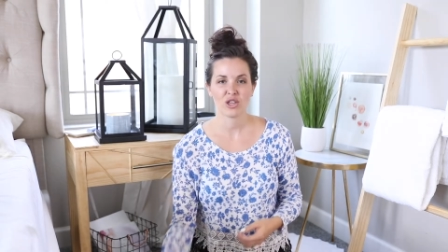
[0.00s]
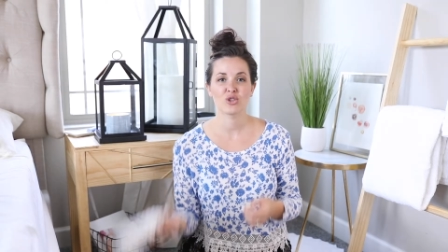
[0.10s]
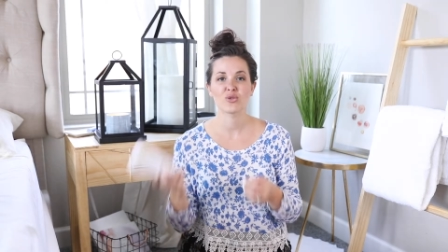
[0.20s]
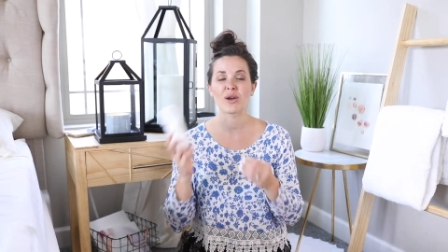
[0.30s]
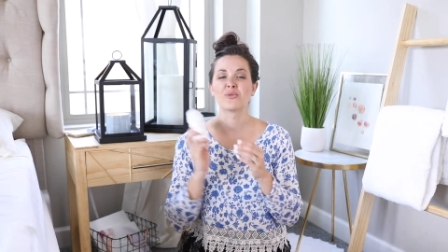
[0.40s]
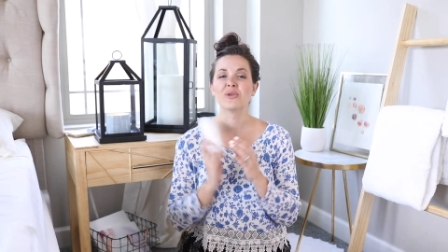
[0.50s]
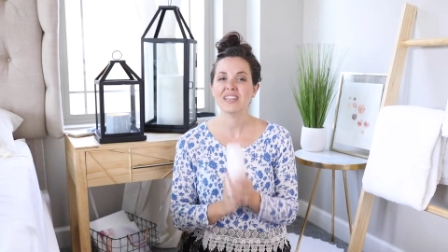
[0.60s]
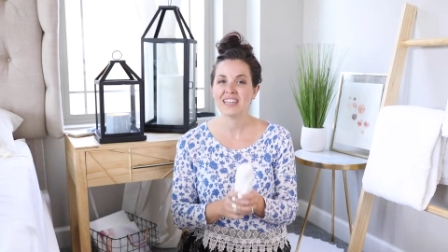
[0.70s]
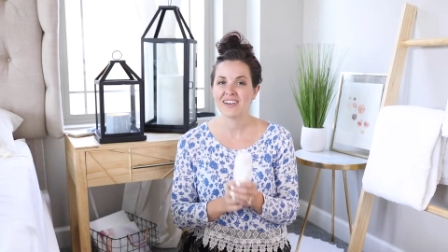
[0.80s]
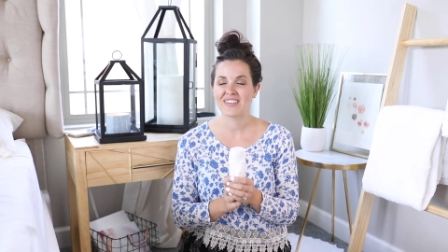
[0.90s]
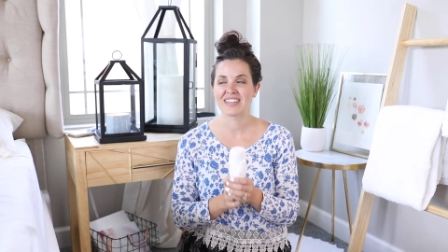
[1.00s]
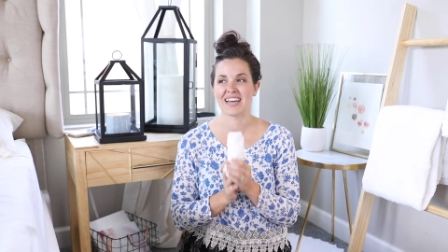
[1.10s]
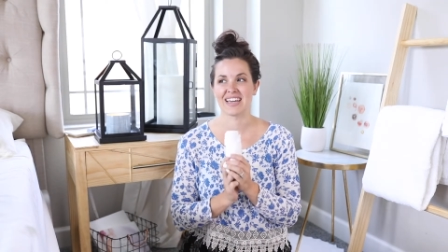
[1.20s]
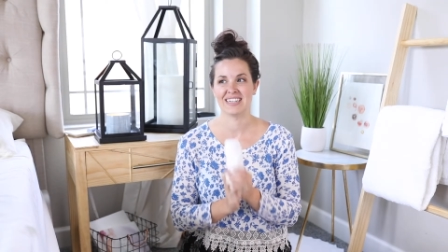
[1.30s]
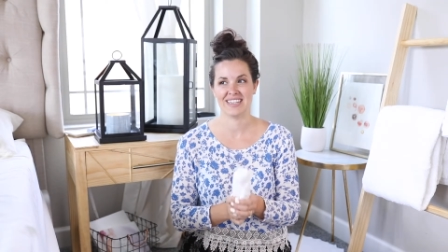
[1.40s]
So I really love this
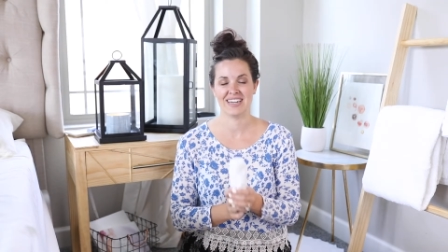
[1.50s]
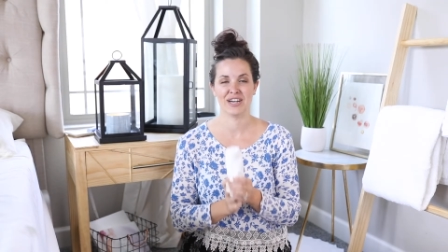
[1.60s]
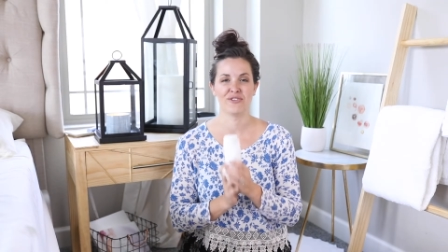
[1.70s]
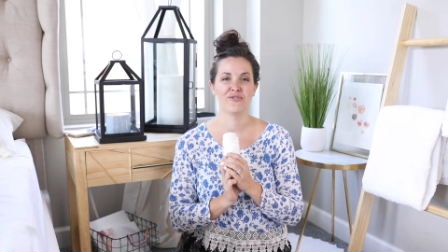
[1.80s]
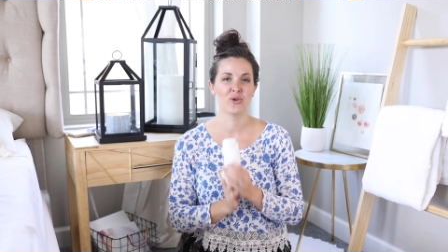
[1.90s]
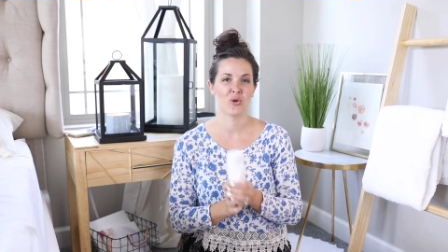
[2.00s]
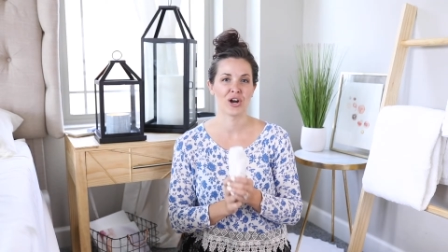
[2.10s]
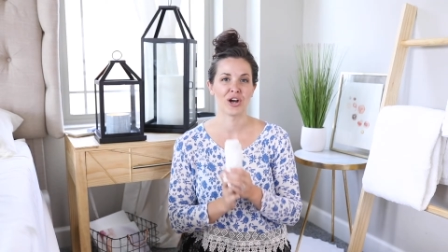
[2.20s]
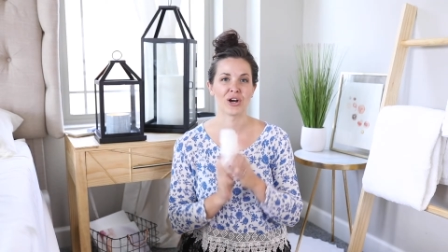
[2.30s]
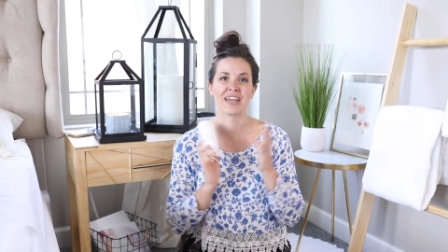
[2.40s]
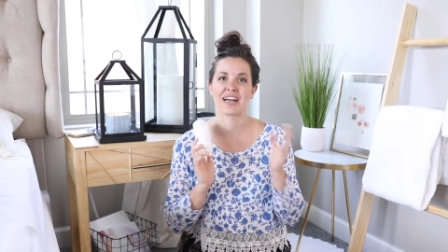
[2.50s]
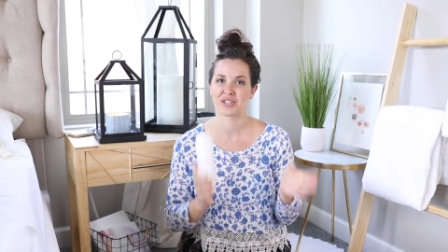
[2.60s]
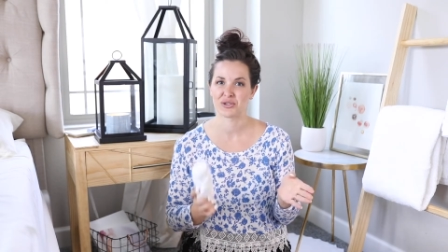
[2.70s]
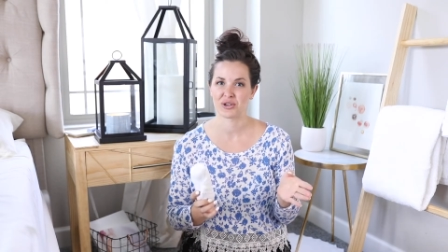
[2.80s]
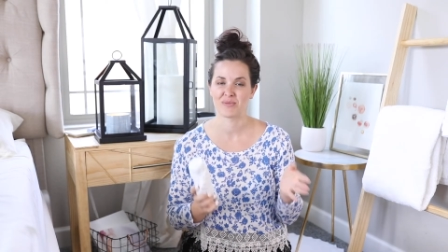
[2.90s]
idea for
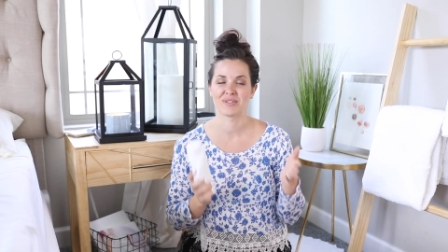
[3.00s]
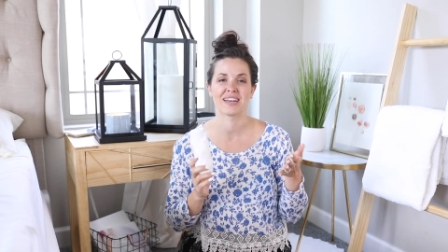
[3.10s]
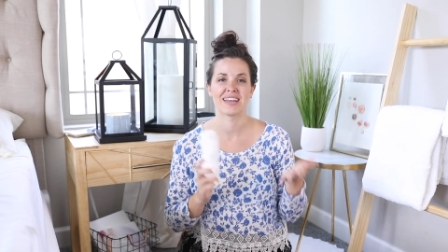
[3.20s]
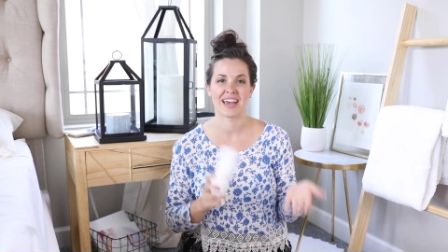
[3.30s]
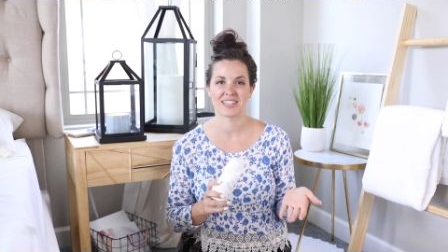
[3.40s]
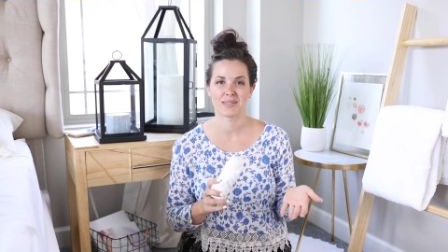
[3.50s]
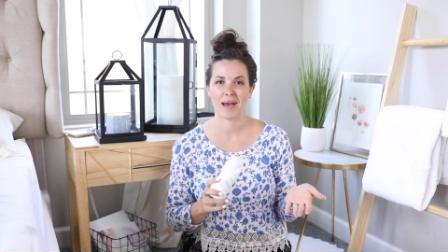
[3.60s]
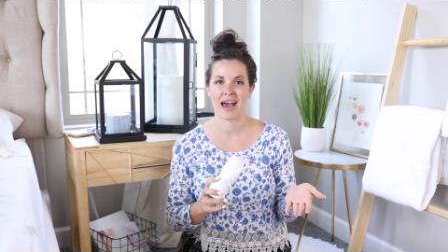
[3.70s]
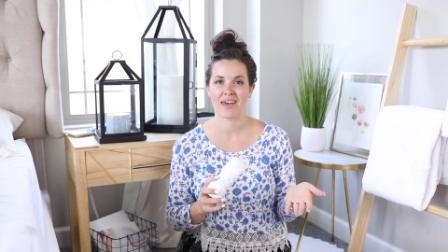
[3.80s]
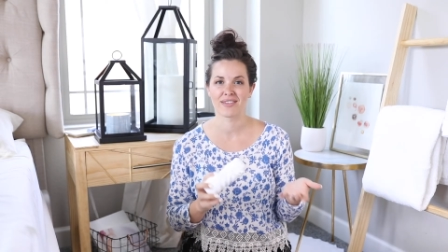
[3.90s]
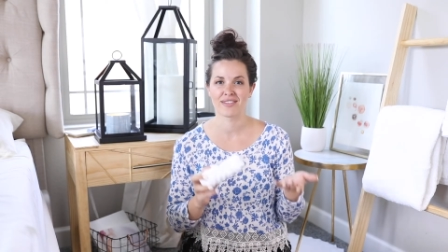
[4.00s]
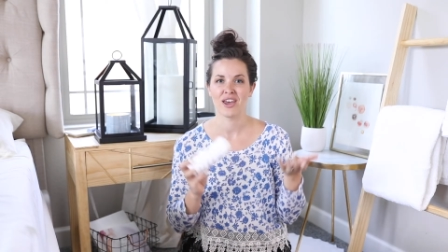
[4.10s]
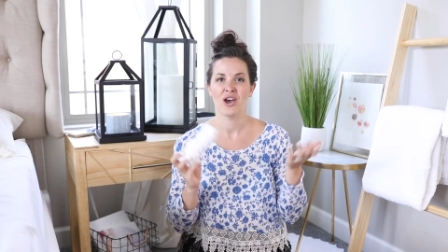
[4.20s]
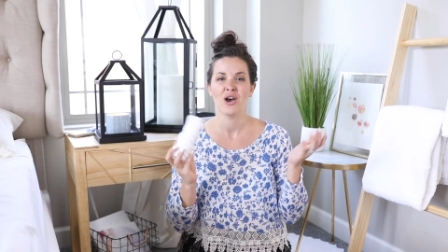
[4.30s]
guest rooms and guest baths